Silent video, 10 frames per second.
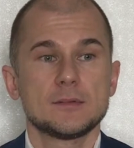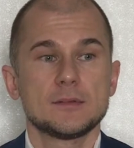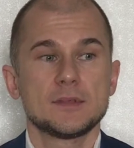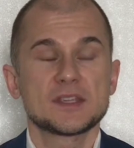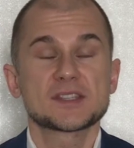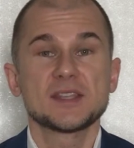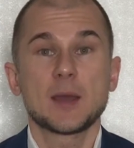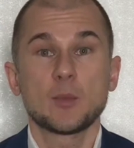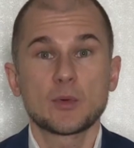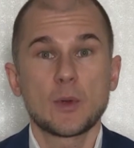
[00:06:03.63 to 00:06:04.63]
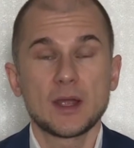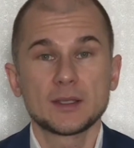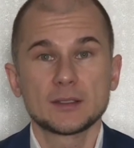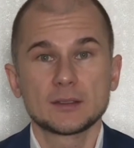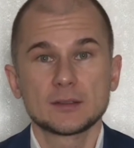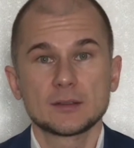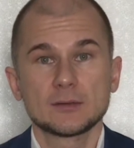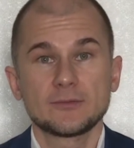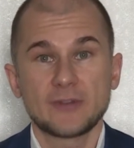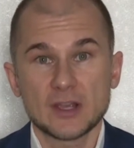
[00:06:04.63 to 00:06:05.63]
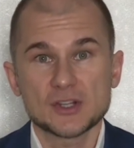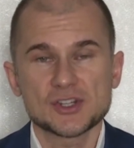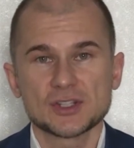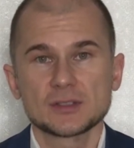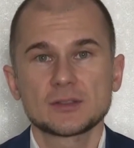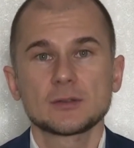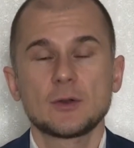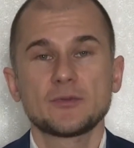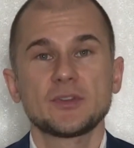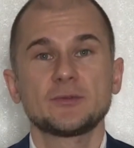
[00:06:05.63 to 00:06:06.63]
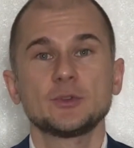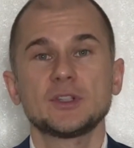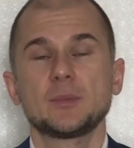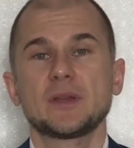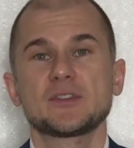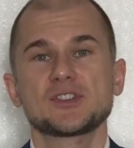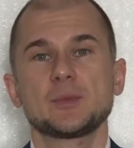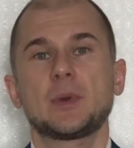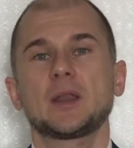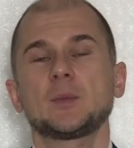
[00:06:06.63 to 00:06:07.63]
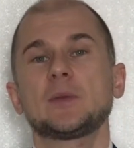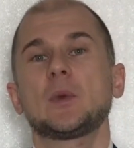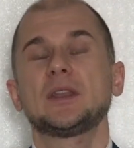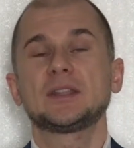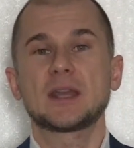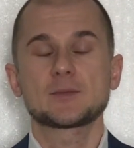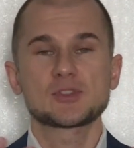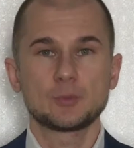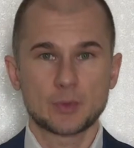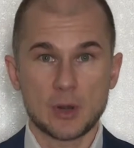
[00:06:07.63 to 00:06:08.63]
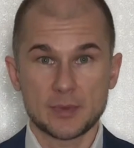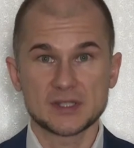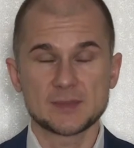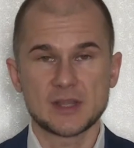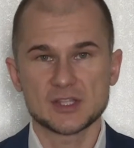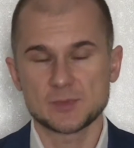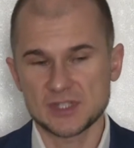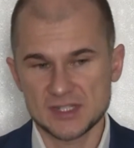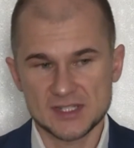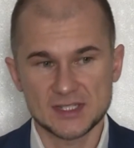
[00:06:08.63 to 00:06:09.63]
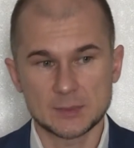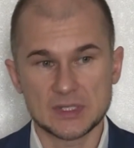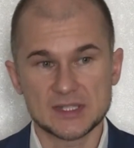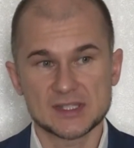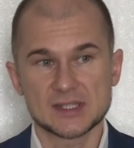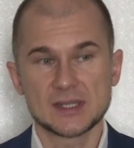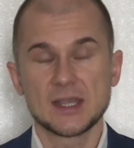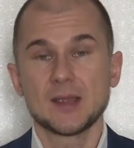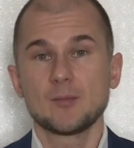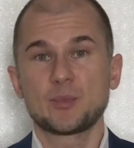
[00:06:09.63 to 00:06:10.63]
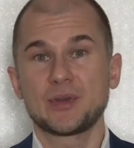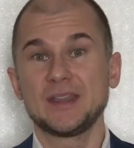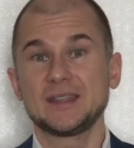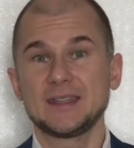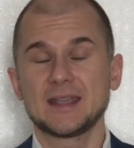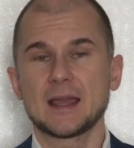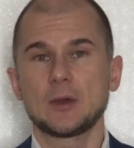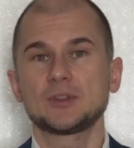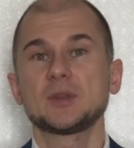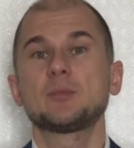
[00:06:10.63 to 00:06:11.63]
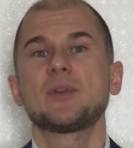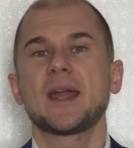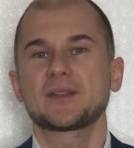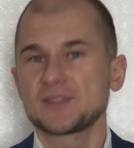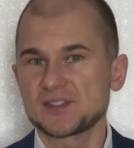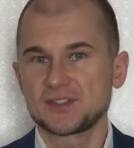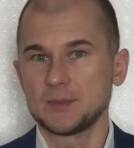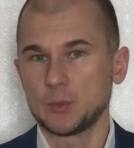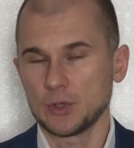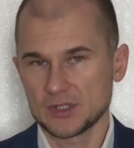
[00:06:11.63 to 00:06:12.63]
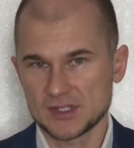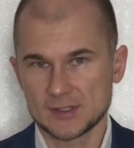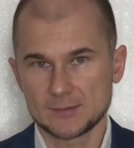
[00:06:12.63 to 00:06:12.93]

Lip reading: this number one function of the food and beverage department when it comes to property management system is printing out the breakfast reports.